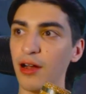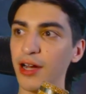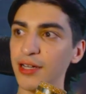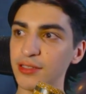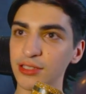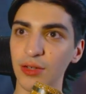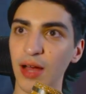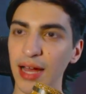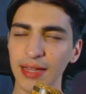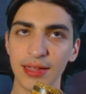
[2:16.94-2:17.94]
All right, so
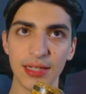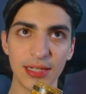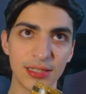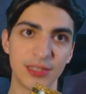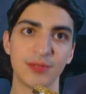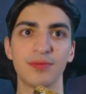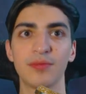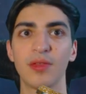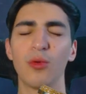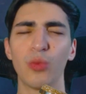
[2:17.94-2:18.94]
I think
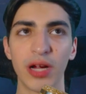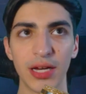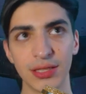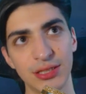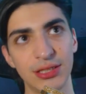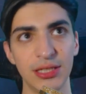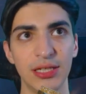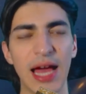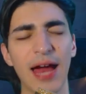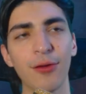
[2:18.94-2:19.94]
we're gonna
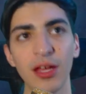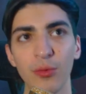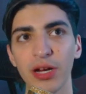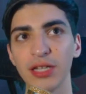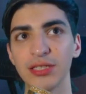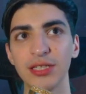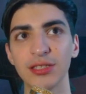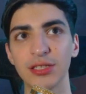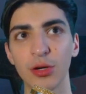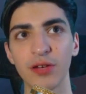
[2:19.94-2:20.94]
see. I don't think we're gonna see
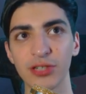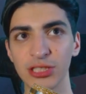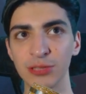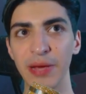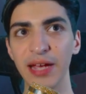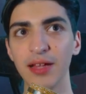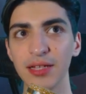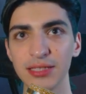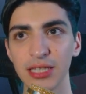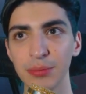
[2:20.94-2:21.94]
Ahsoka versus Bail
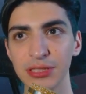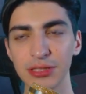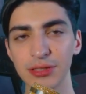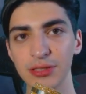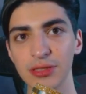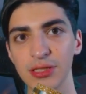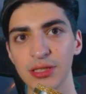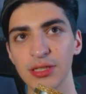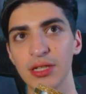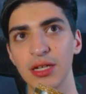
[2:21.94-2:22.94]
on this episode.
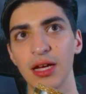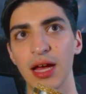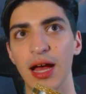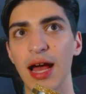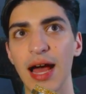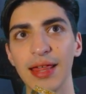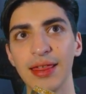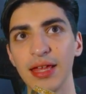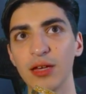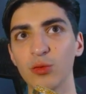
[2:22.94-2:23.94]
I
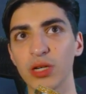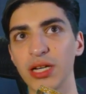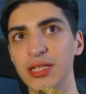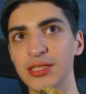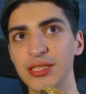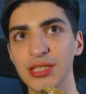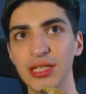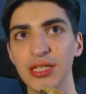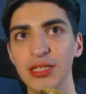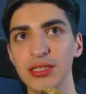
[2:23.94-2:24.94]
think we're gonna
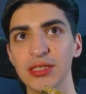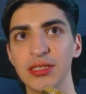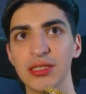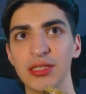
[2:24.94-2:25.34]
see